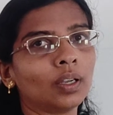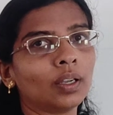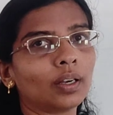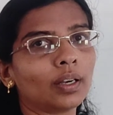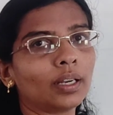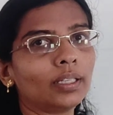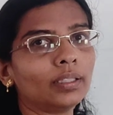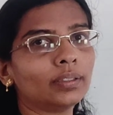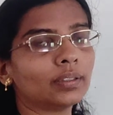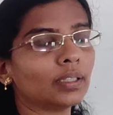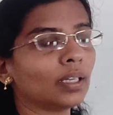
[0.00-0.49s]

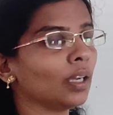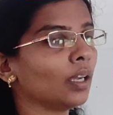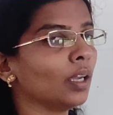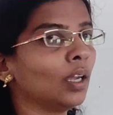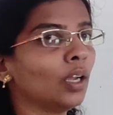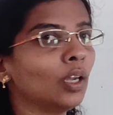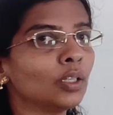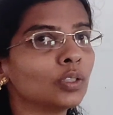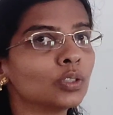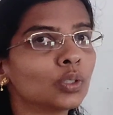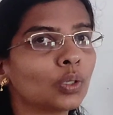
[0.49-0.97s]
Right?
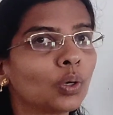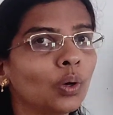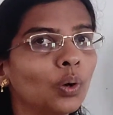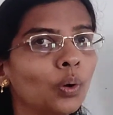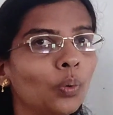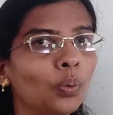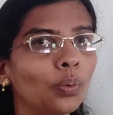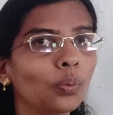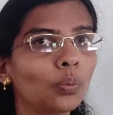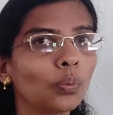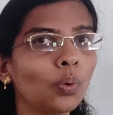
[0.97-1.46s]

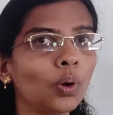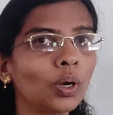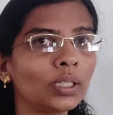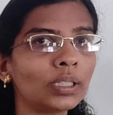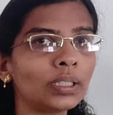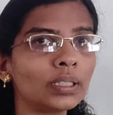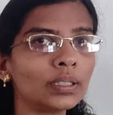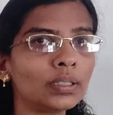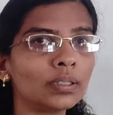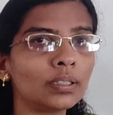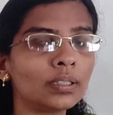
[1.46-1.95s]
So what
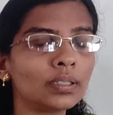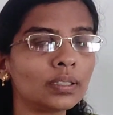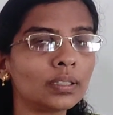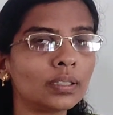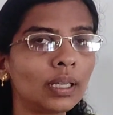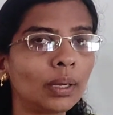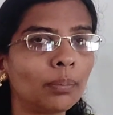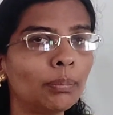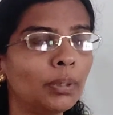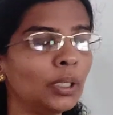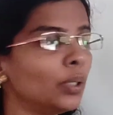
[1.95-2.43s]
is this
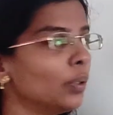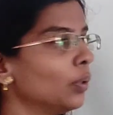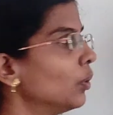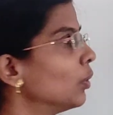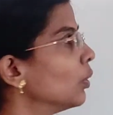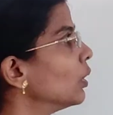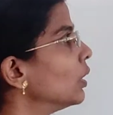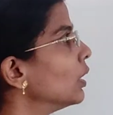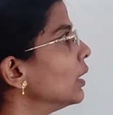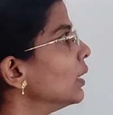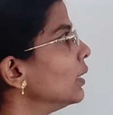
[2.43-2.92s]

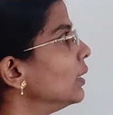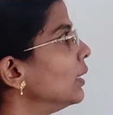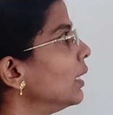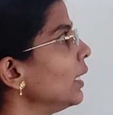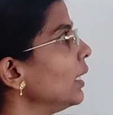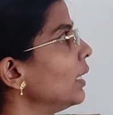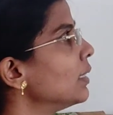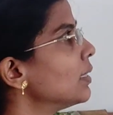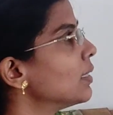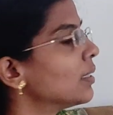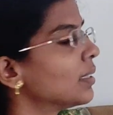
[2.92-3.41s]
W?
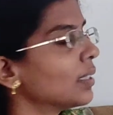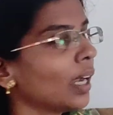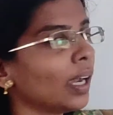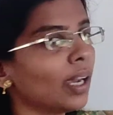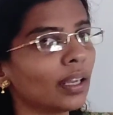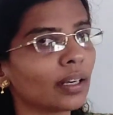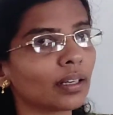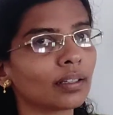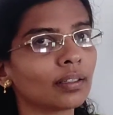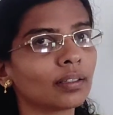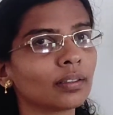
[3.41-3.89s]
T
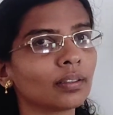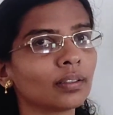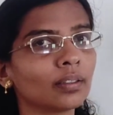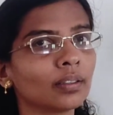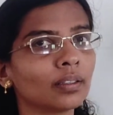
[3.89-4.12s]
star.